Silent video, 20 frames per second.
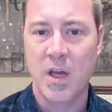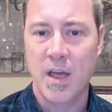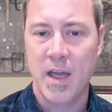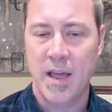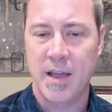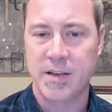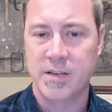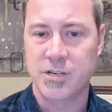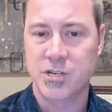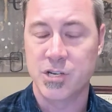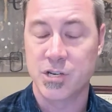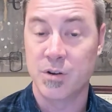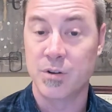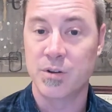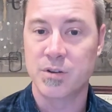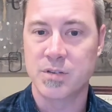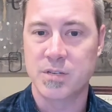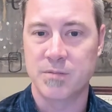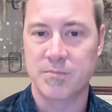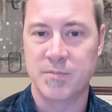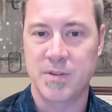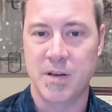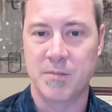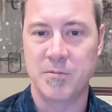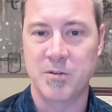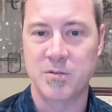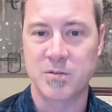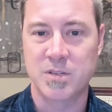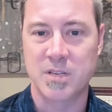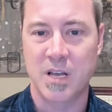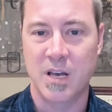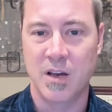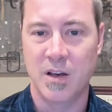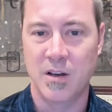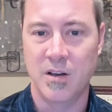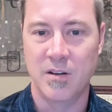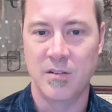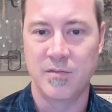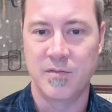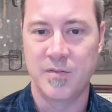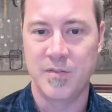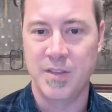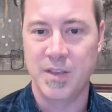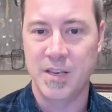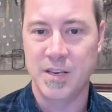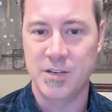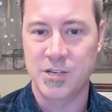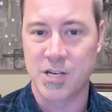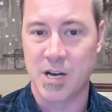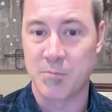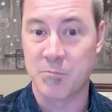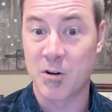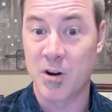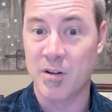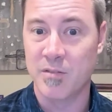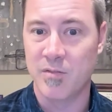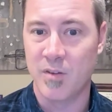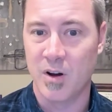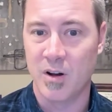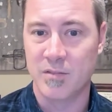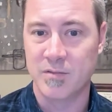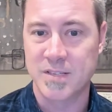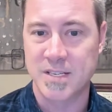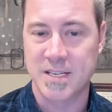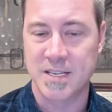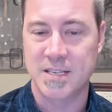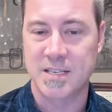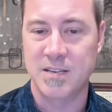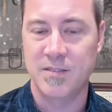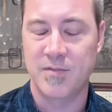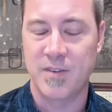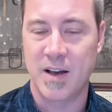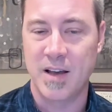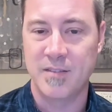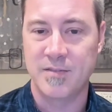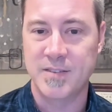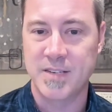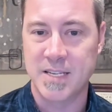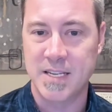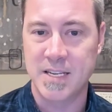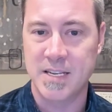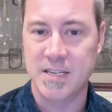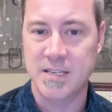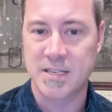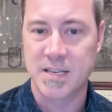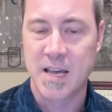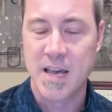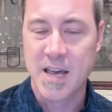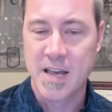and show you some demos of the Jabra Evolve 65Ts.